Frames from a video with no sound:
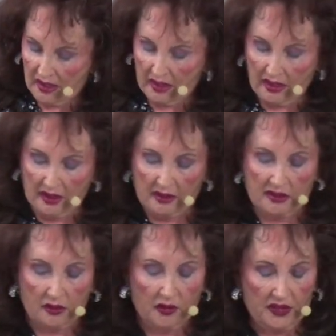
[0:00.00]
And
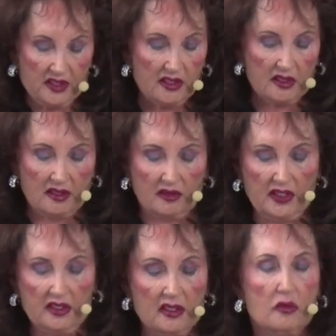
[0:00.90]
so this
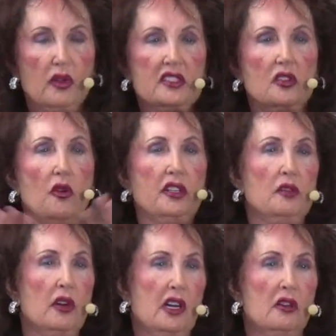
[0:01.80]
is what's going
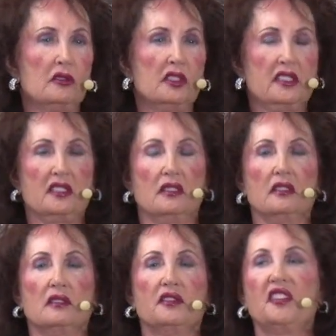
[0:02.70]
around. It's
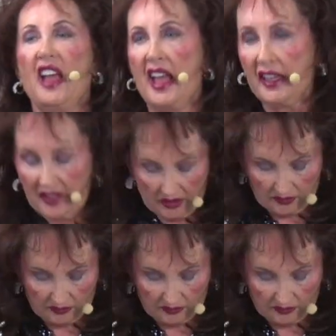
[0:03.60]
a fad.